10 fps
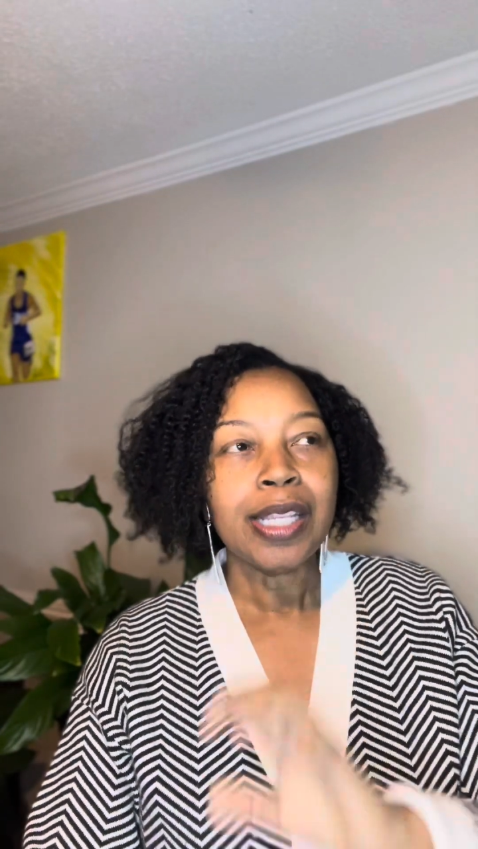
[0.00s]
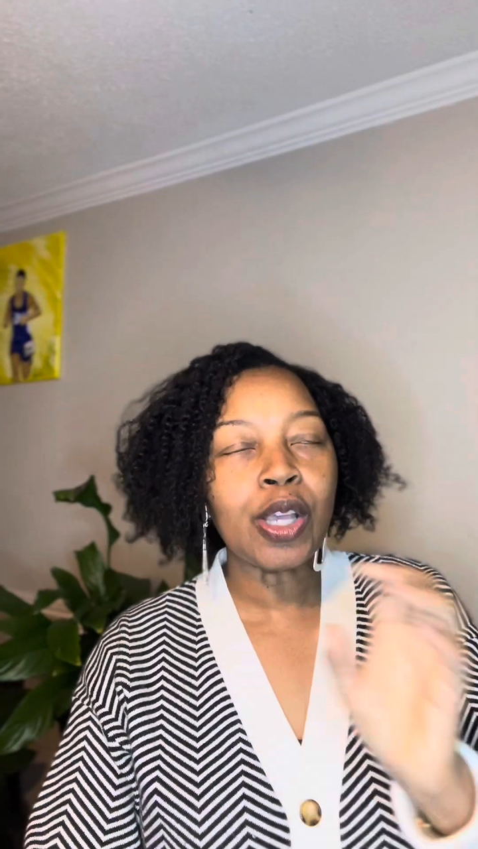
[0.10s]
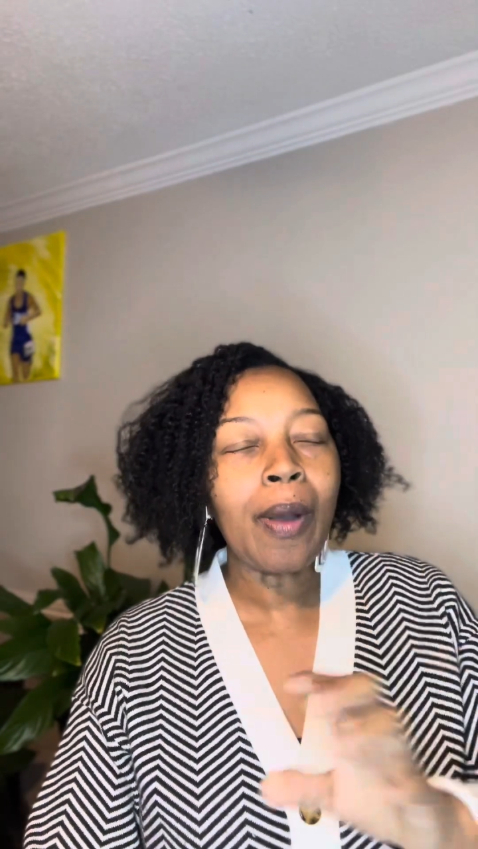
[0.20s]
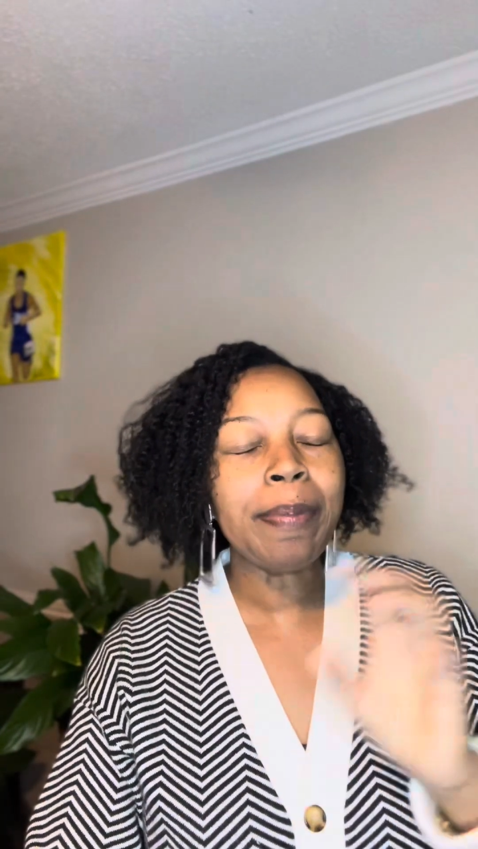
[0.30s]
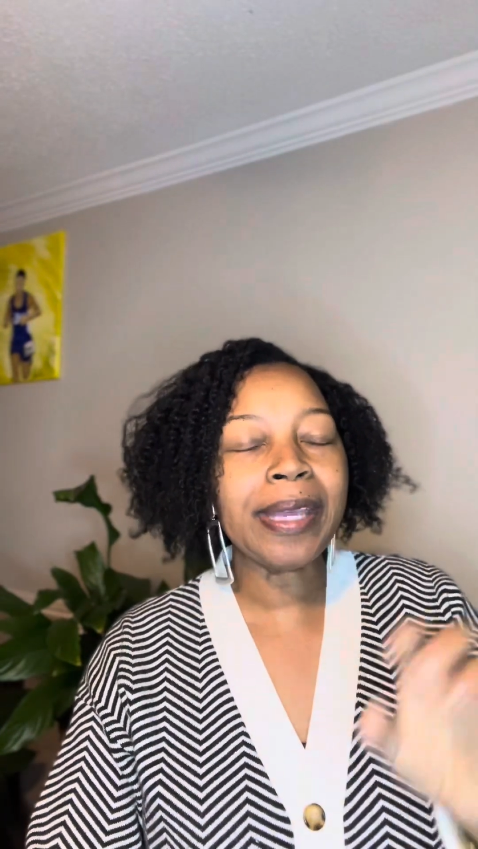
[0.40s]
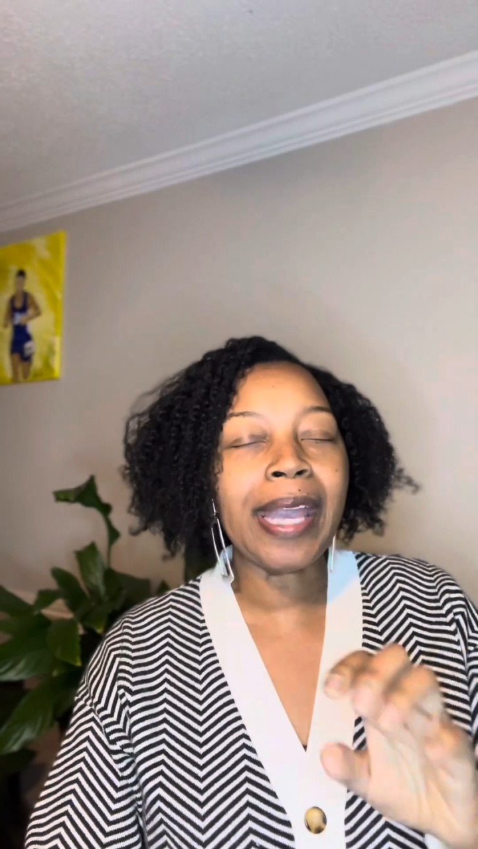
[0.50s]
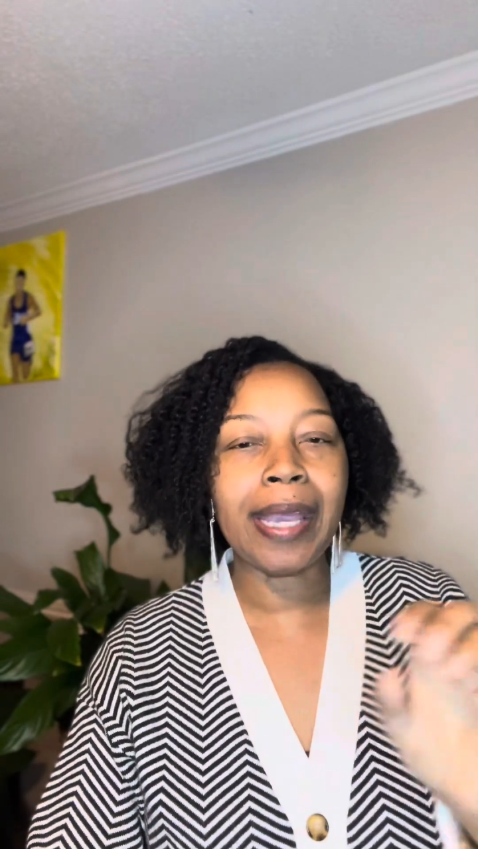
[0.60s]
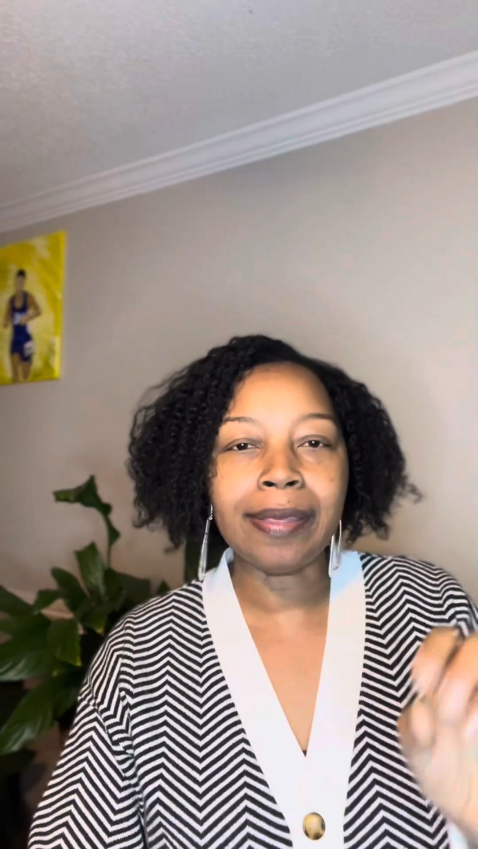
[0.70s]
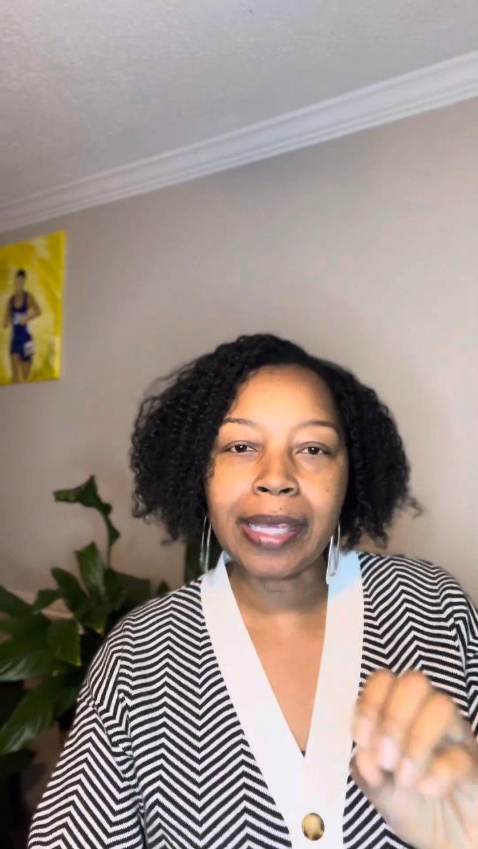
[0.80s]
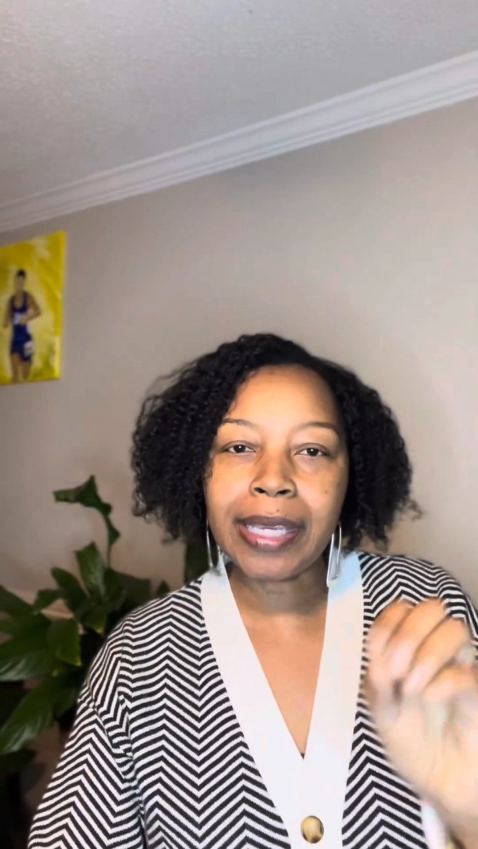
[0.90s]
So I
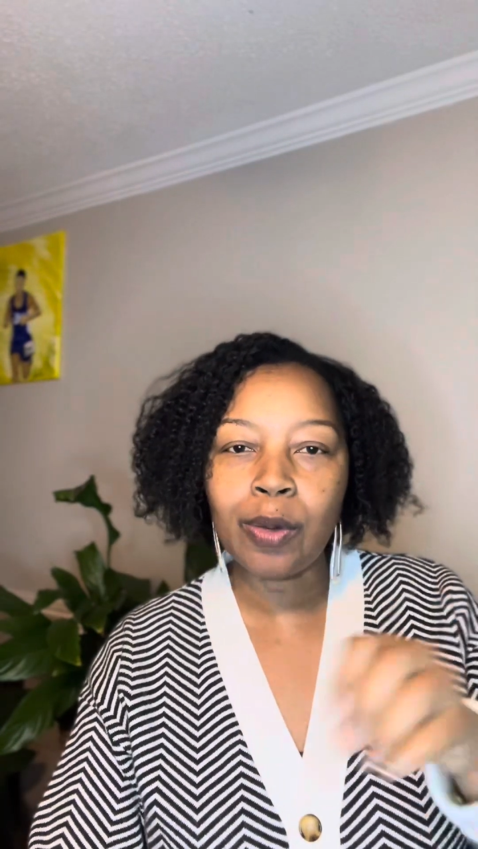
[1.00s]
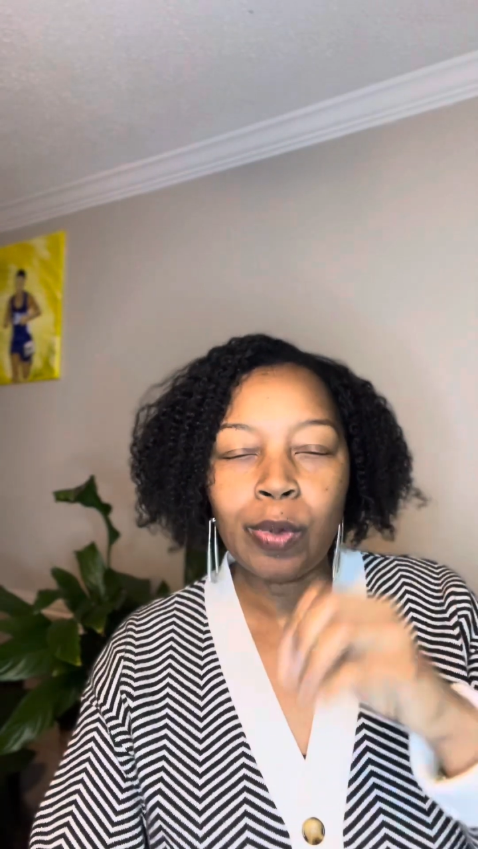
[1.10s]
began thinking,